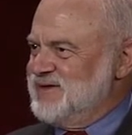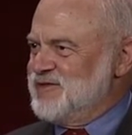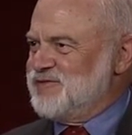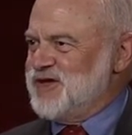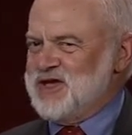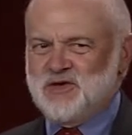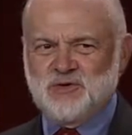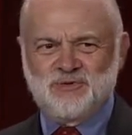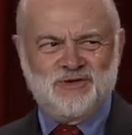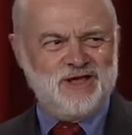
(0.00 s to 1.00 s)
Thank
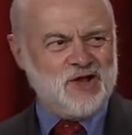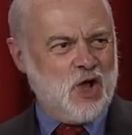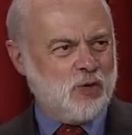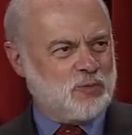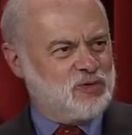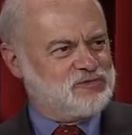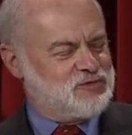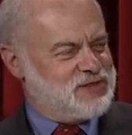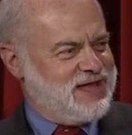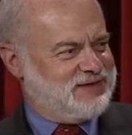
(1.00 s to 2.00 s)
you, Dean Ulmer,
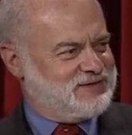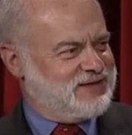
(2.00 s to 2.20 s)
for that